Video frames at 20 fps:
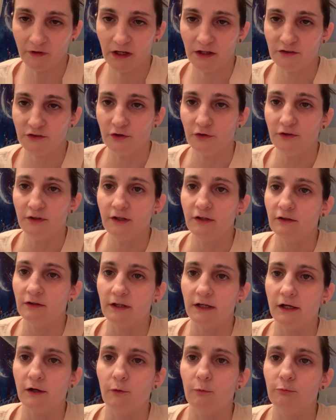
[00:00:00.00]
turned into
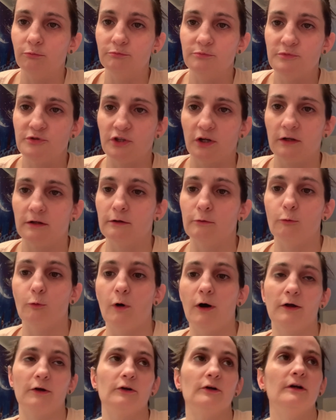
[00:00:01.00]
like a chocolate
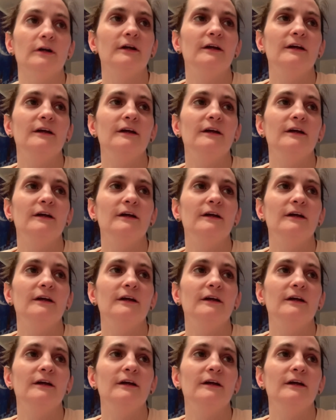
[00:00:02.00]
water.